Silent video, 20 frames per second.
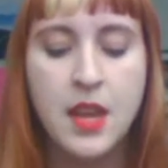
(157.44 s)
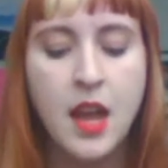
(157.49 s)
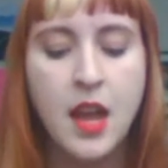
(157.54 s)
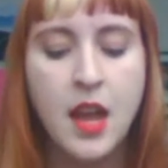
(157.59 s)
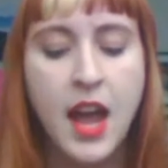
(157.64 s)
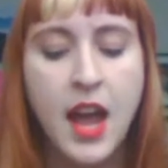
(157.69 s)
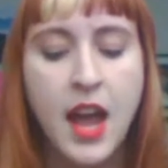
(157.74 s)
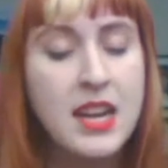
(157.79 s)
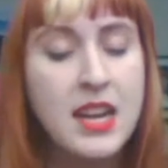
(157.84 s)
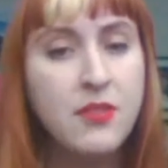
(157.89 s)

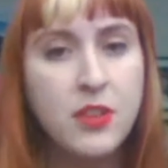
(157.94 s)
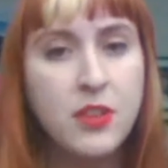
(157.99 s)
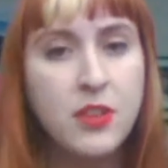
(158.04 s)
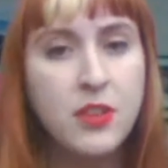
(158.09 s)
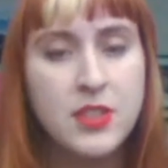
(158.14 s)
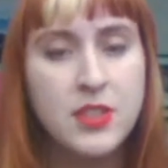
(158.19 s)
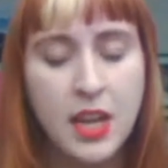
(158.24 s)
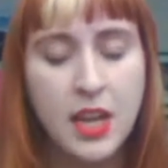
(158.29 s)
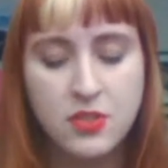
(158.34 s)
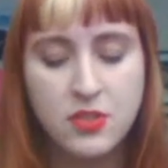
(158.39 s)
I never
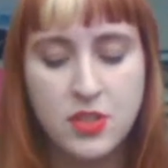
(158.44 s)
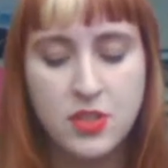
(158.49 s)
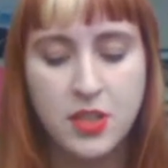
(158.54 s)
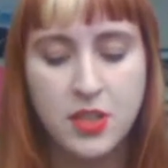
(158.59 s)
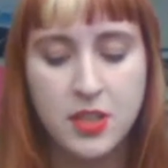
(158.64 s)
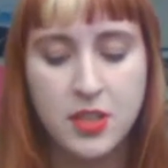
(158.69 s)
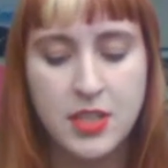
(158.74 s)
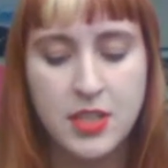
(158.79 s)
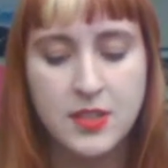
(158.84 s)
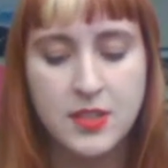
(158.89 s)
touched
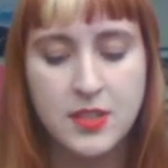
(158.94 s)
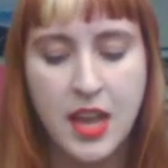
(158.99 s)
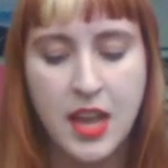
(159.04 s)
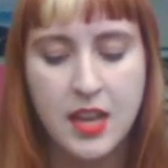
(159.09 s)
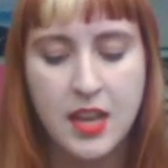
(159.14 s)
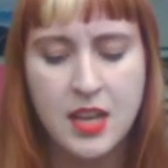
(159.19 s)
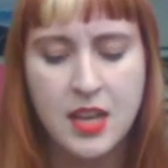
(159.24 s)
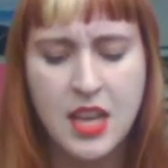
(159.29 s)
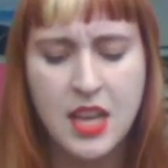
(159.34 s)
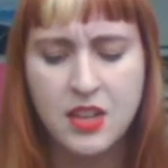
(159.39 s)
her, he
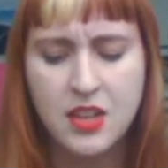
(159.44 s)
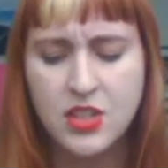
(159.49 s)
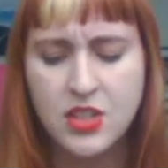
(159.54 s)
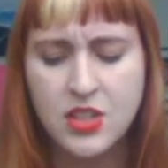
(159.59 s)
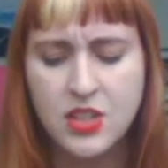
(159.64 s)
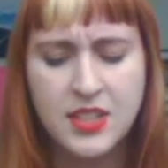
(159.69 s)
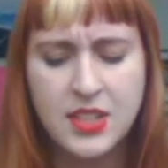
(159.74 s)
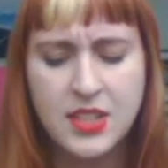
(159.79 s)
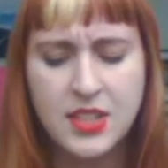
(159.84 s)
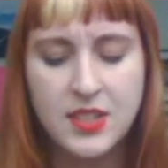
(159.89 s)
said.
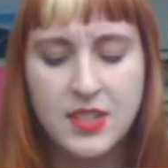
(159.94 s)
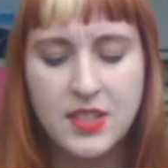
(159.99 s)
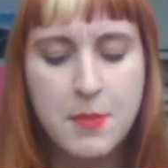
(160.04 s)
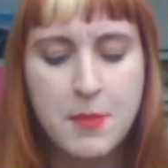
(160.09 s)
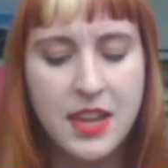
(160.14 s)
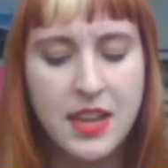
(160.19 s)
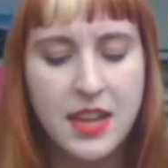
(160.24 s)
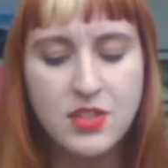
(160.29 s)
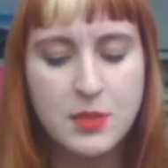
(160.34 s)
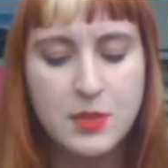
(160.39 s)
She's the same
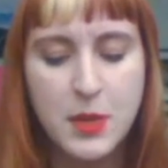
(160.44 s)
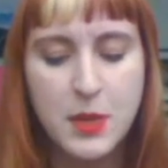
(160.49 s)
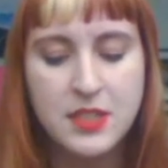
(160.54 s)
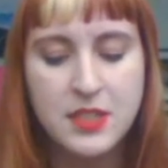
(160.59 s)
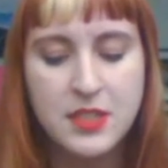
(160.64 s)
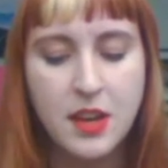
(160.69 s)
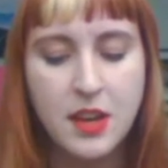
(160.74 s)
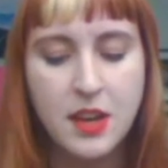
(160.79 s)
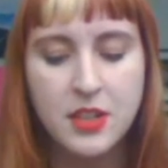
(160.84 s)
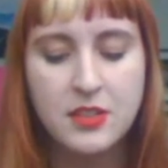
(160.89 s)
age as my
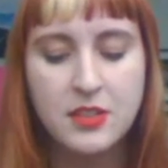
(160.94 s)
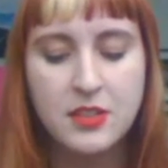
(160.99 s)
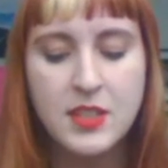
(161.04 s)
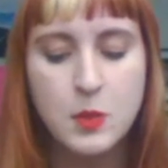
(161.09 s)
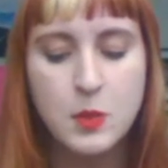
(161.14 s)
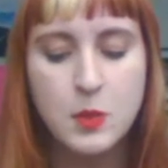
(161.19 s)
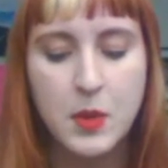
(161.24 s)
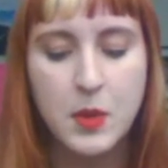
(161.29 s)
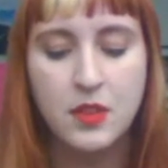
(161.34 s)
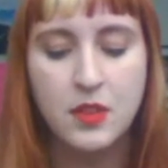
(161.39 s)
daughter
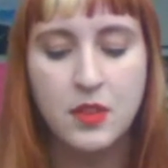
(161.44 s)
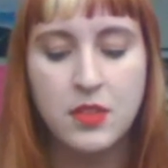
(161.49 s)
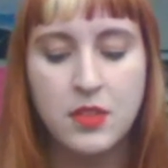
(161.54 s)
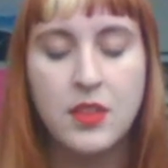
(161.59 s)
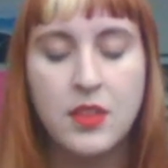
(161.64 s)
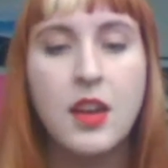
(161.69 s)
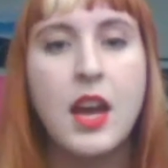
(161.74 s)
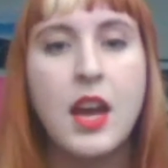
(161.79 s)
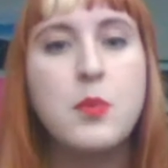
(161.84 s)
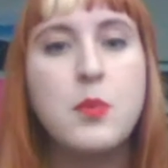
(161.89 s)
Elizabeth.
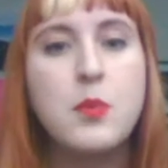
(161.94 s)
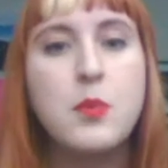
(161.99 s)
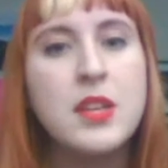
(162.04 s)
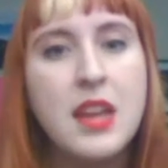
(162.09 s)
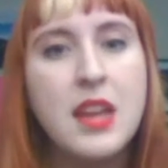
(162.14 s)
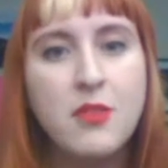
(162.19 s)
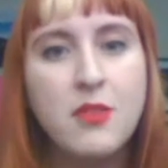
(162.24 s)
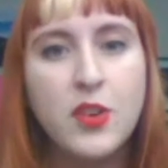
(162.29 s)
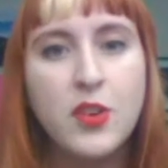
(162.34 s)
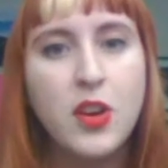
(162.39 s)
I would
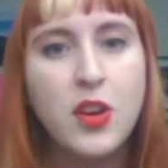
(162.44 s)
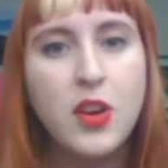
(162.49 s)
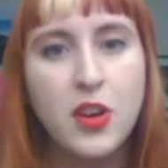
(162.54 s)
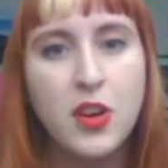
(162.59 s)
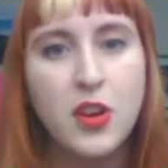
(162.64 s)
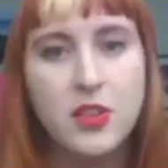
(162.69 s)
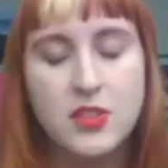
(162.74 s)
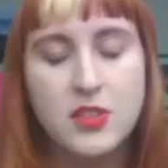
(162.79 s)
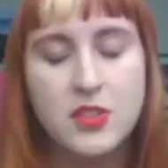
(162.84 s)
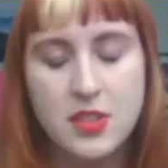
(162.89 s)
never
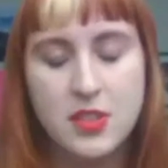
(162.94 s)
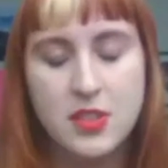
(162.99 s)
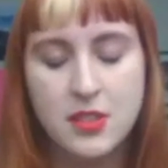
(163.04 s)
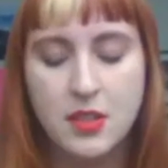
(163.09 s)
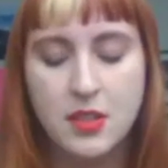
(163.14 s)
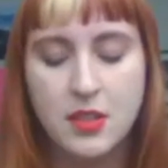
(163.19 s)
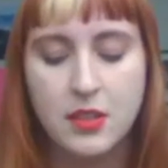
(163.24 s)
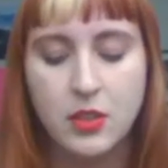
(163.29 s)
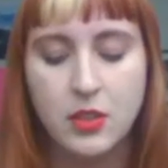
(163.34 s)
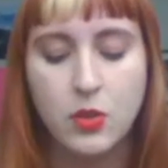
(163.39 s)
hurt
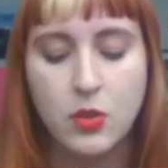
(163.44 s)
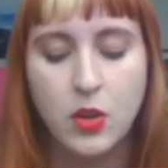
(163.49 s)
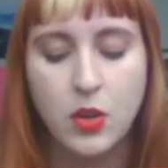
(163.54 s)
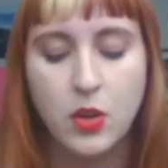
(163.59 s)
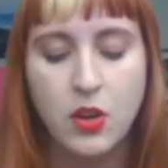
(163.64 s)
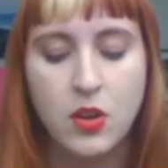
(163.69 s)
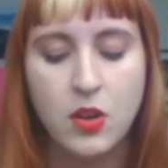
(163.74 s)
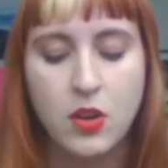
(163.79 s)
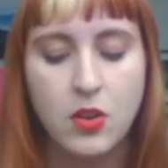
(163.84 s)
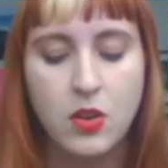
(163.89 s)
a little
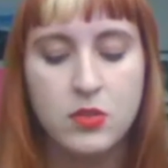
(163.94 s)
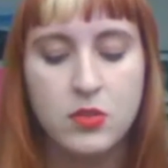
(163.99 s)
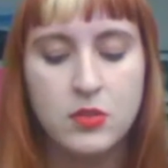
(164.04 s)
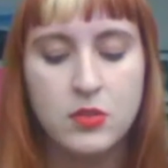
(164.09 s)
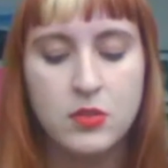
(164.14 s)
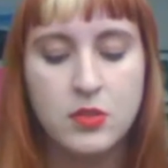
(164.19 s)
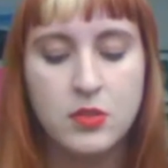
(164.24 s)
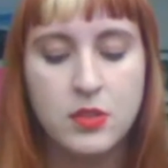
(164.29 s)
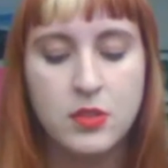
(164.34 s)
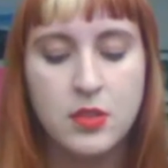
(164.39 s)
girl.
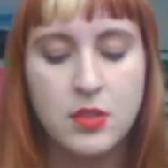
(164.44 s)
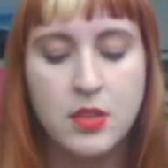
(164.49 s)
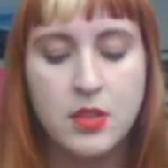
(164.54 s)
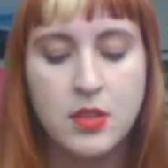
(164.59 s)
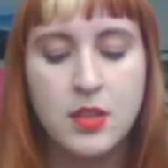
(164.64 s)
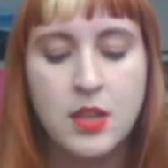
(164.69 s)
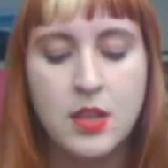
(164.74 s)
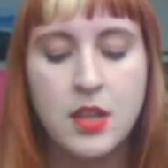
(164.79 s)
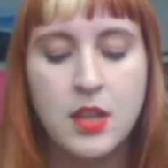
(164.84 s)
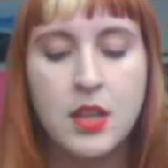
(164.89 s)

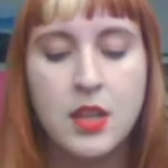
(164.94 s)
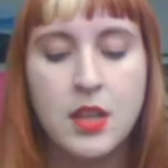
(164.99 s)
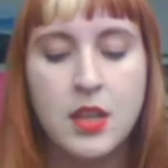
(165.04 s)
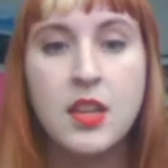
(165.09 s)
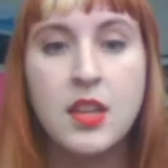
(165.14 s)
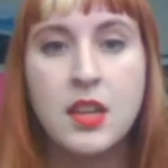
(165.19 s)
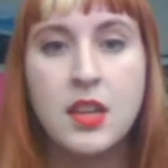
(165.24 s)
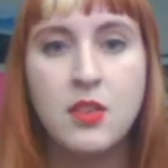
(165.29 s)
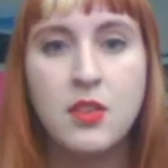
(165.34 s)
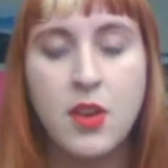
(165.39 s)

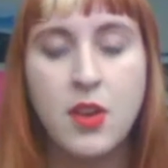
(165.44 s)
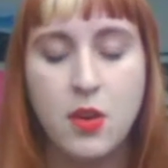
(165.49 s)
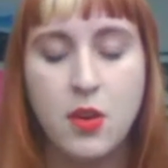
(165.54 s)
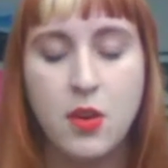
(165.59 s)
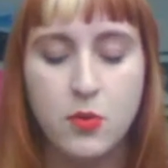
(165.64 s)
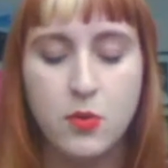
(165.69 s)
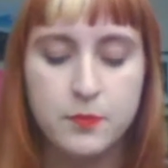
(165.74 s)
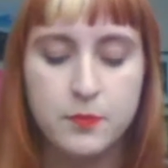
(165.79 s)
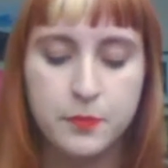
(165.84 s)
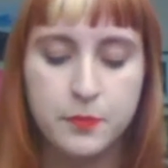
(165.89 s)
Hero.